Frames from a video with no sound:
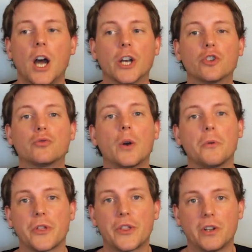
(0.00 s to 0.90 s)
a
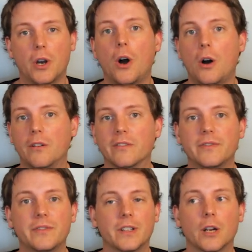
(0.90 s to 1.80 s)
growth
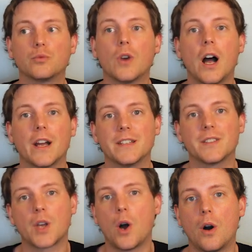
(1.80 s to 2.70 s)
of, a
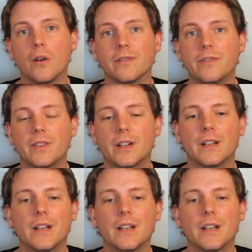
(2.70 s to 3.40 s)
rise of.